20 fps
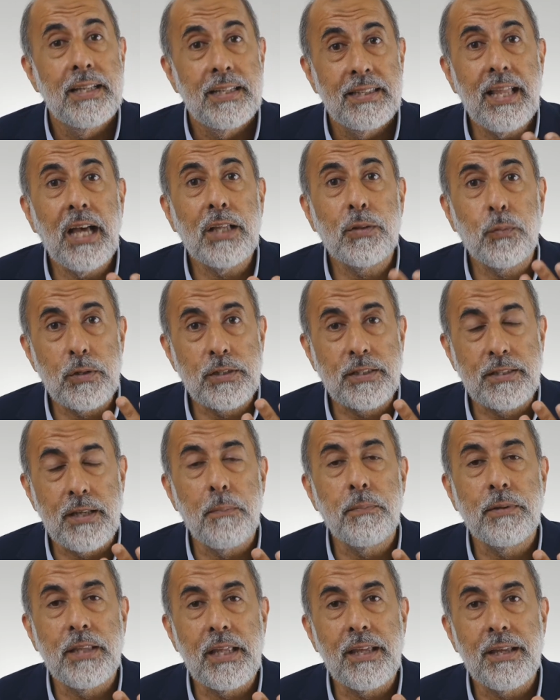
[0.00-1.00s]
that was
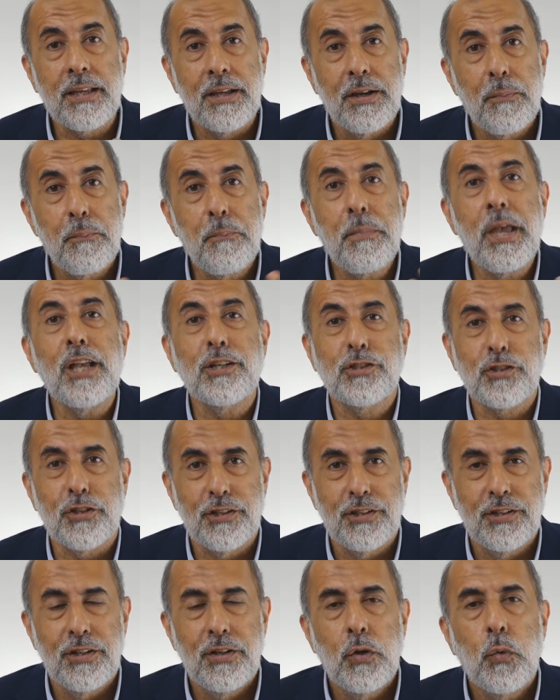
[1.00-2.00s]
something major,
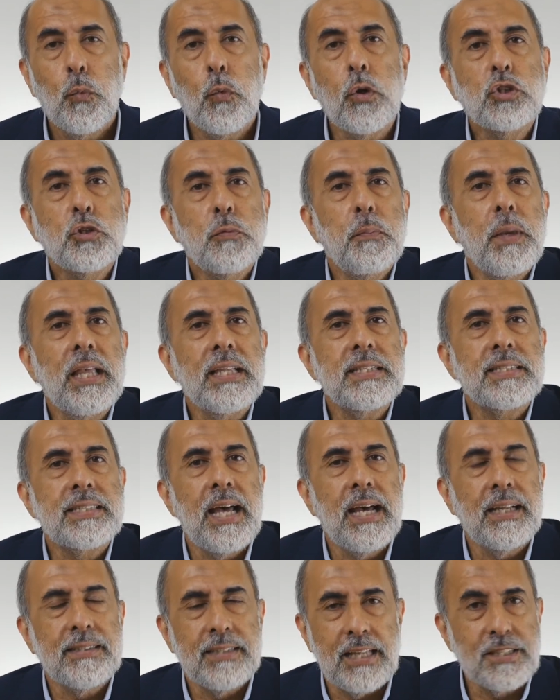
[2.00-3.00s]
which means
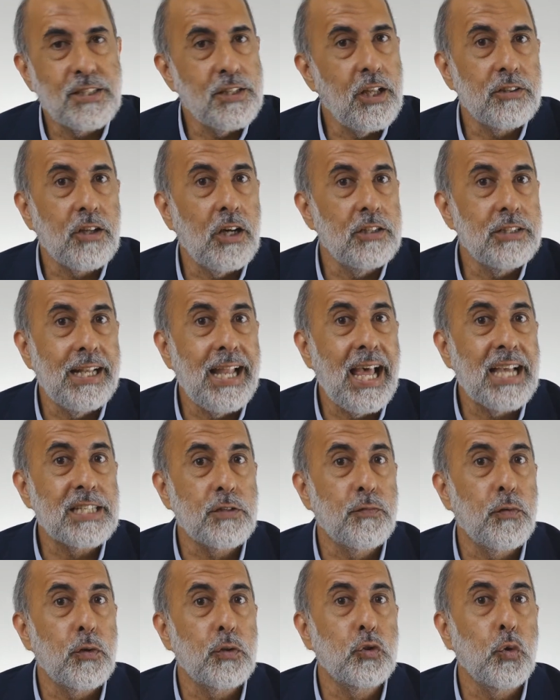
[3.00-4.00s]
that it's not gonna
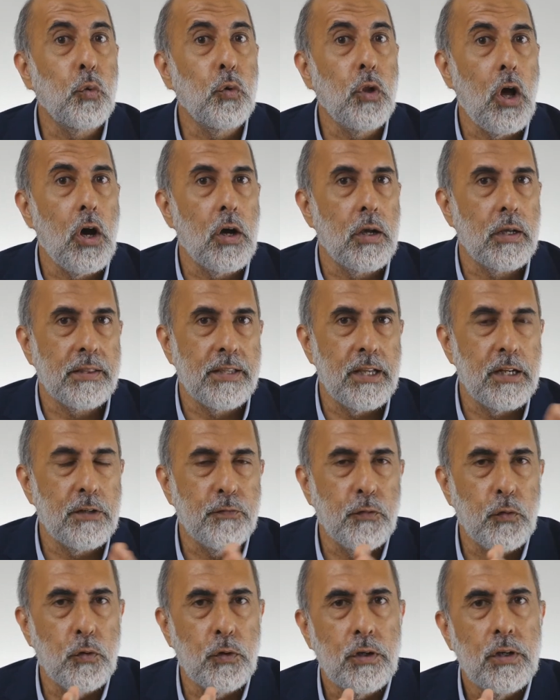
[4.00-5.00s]
last for too long.
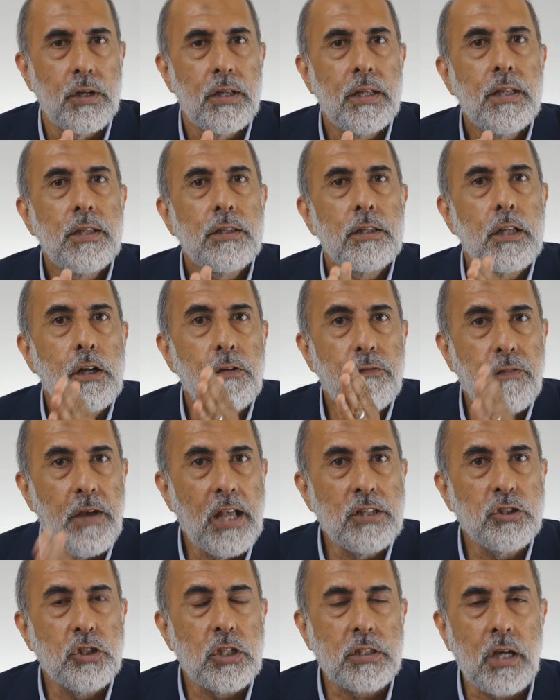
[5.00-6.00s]
Therefore, the
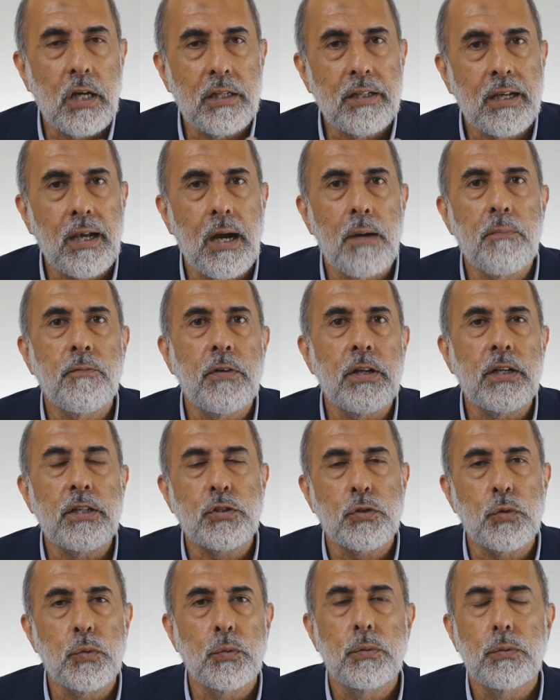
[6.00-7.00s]
revenge is gonna come very
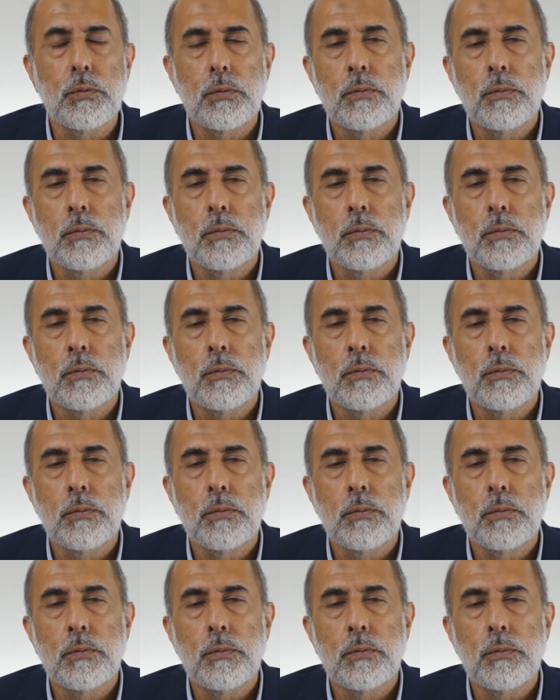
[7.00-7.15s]
soon.